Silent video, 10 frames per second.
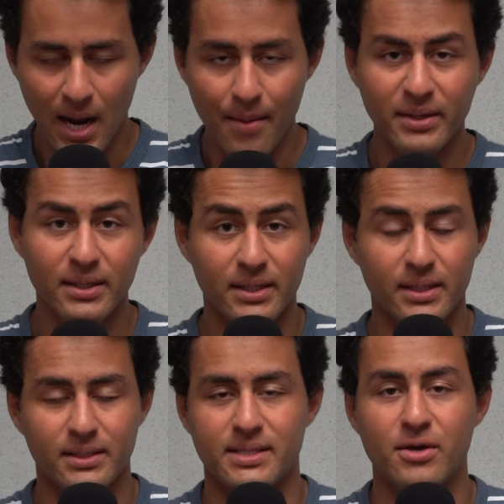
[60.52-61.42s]
I'm gonna
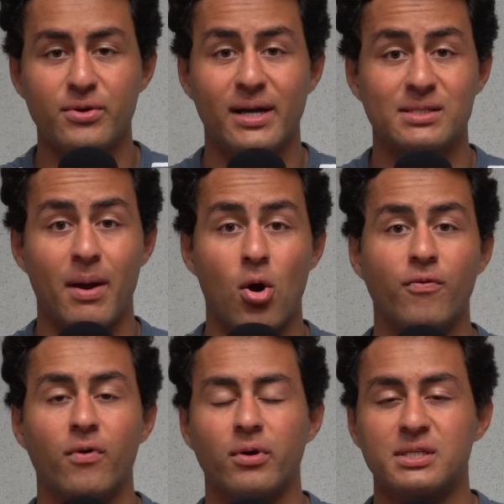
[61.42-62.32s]
tell you guys my
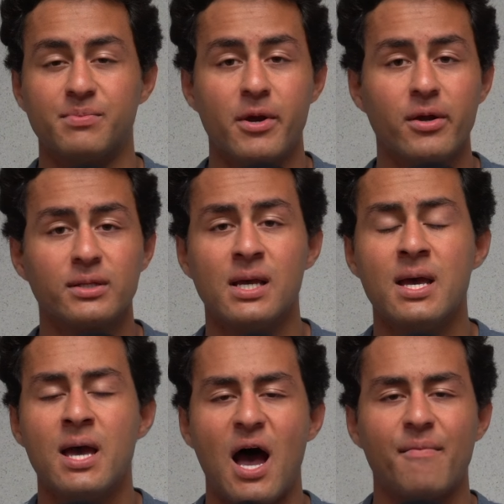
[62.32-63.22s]
overall experience.
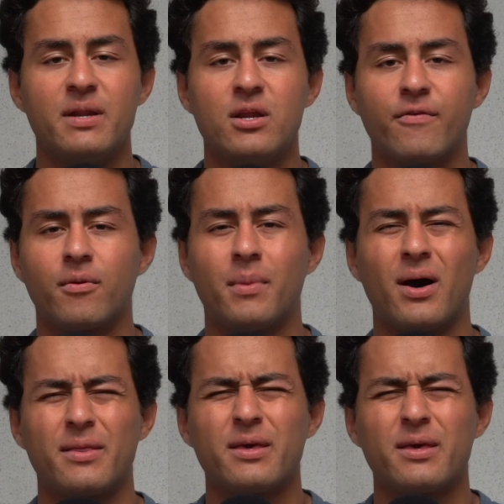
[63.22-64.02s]
I've been here for about I